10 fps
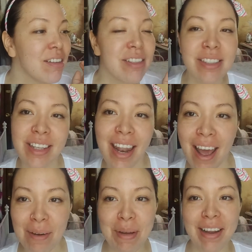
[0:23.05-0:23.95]
just get
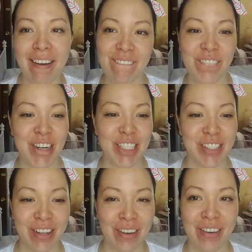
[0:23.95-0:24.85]
out of my comfort
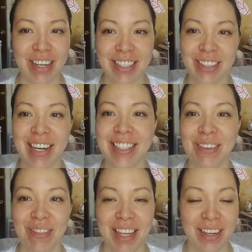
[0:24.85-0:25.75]
zone and try
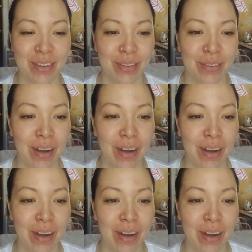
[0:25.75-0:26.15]
something new.